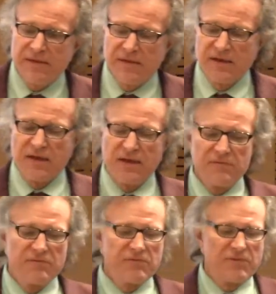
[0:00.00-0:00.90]
the
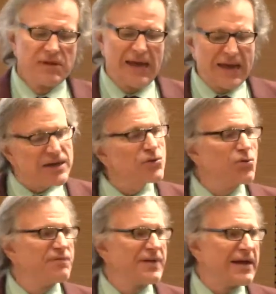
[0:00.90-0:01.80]

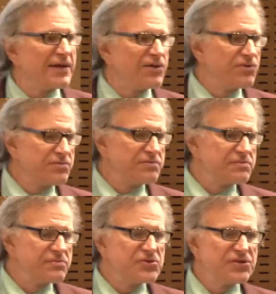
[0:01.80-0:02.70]
annual value
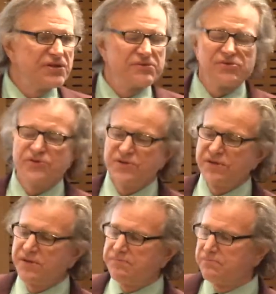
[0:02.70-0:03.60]
to
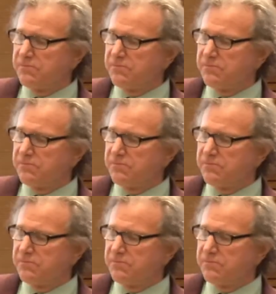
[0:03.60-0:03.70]
the